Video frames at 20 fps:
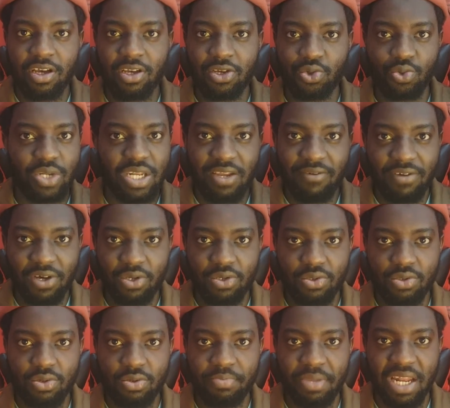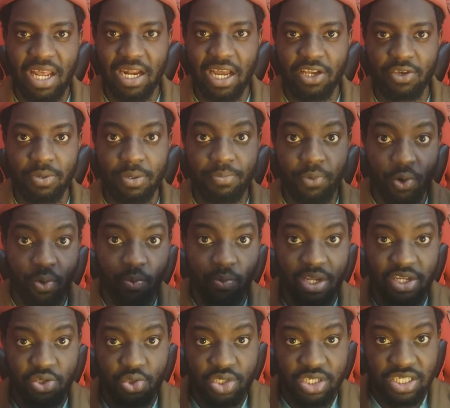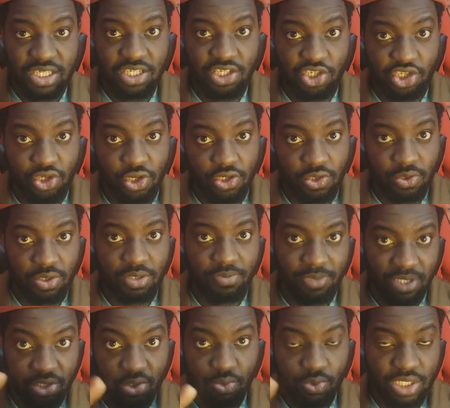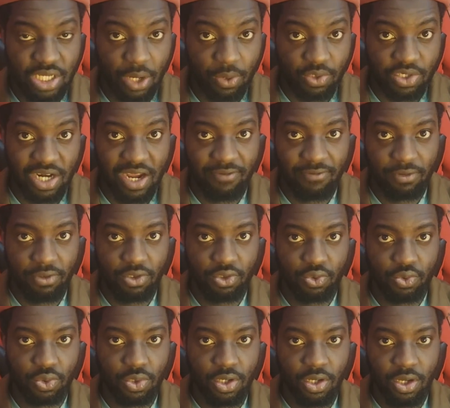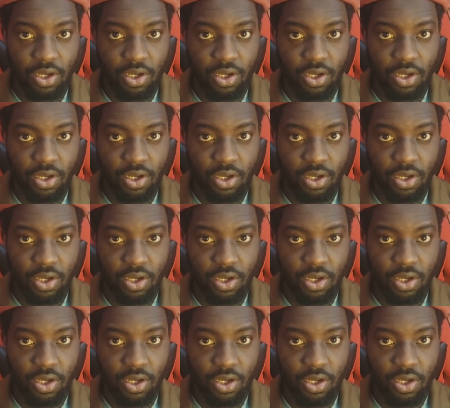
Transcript: You never made an argument, but when you see Jesus, which I will drive on to,